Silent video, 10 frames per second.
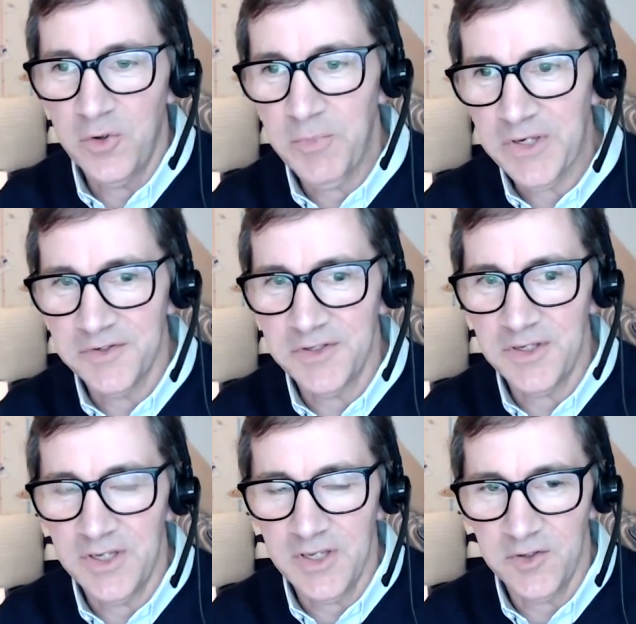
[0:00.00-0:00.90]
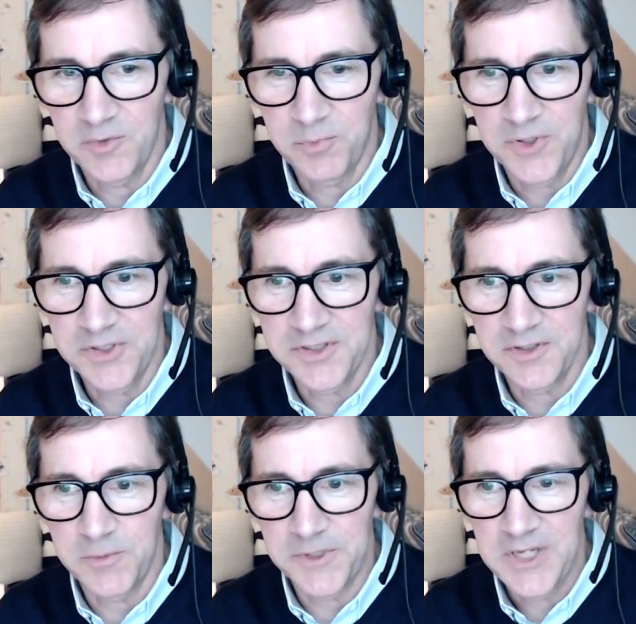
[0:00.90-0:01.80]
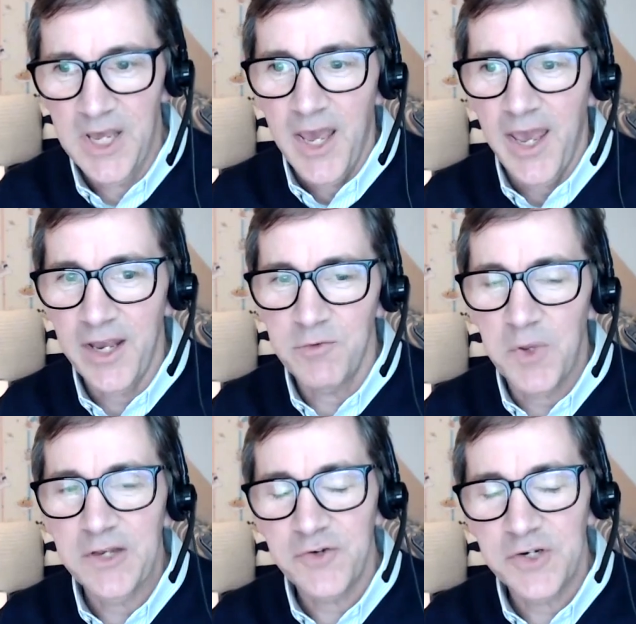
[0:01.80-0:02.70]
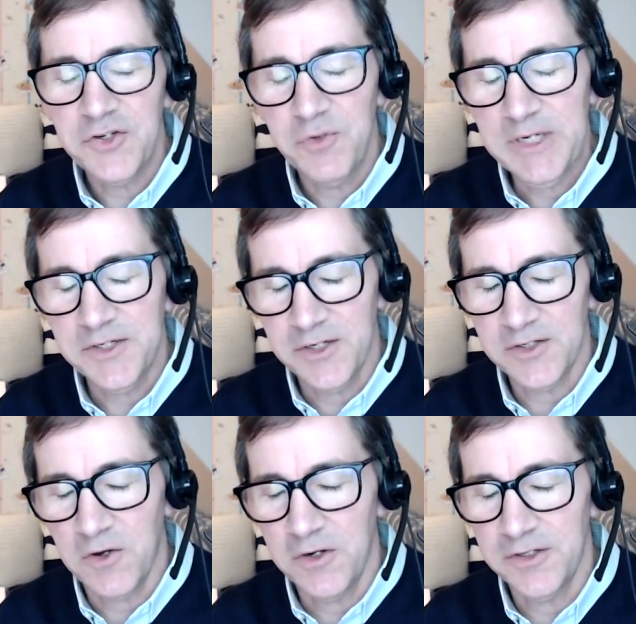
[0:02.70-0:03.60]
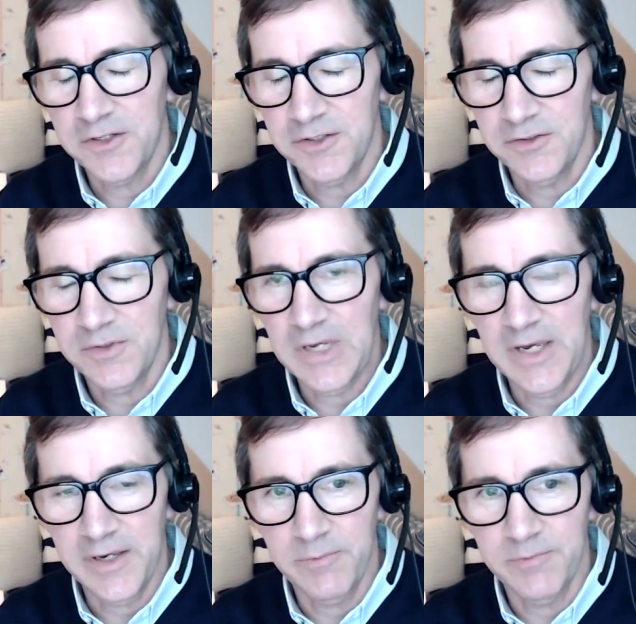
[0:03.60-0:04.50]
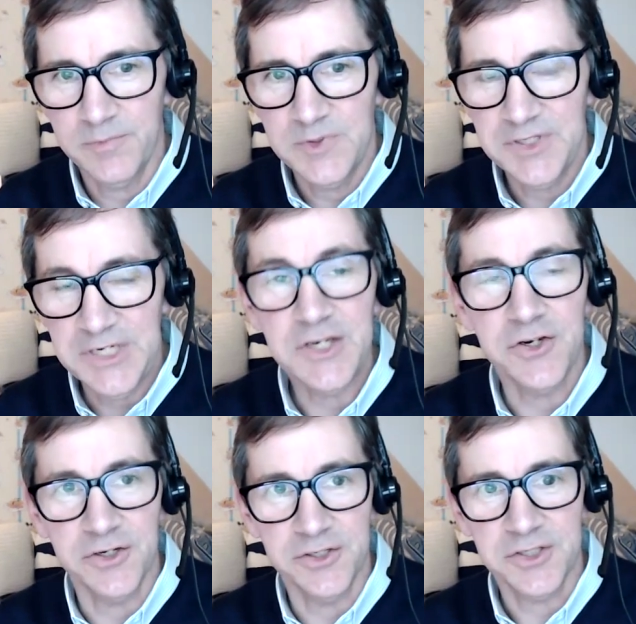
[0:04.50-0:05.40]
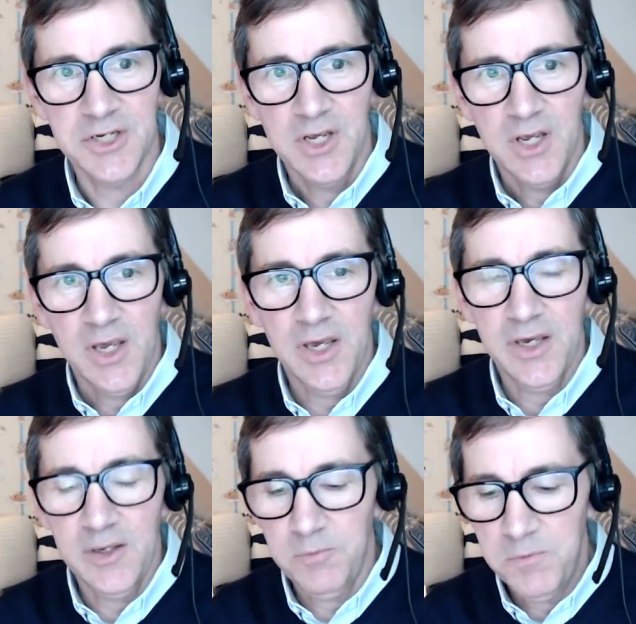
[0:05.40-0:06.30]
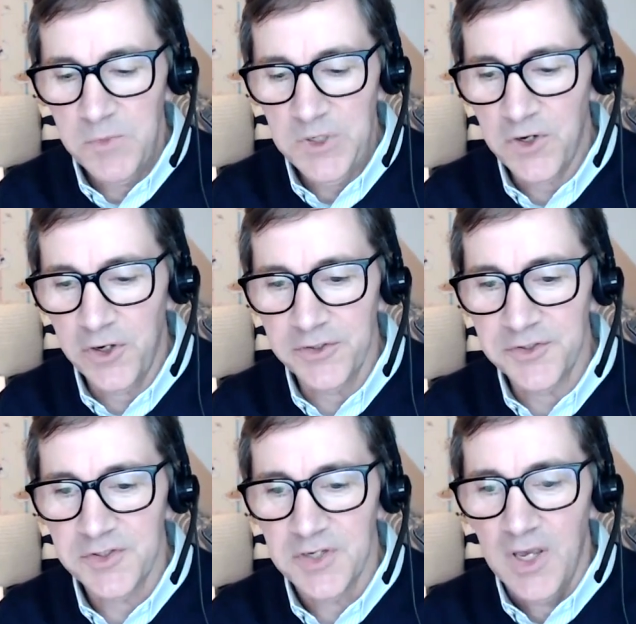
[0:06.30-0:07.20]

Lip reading: because it's just personal. And interesting you mentioned it's gone into seniors, because